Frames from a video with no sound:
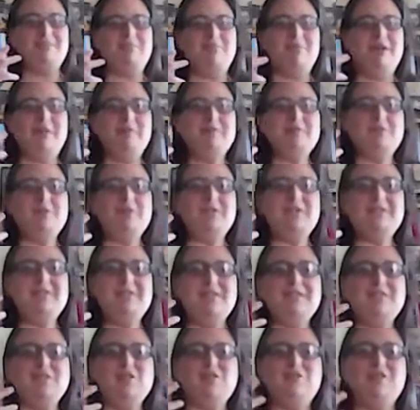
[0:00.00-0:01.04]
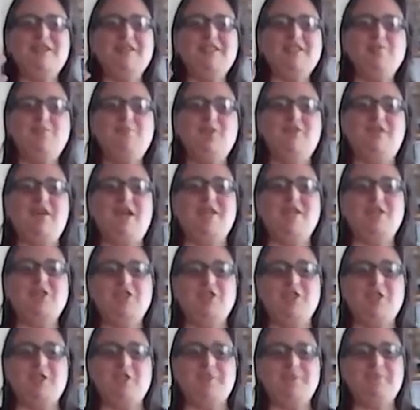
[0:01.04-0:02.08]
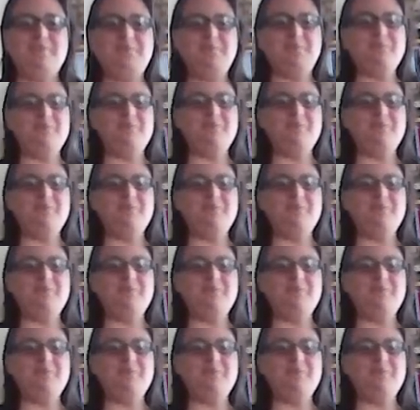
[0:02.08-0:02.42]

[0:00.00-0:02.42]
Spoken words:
perhaps with a sense of exploration.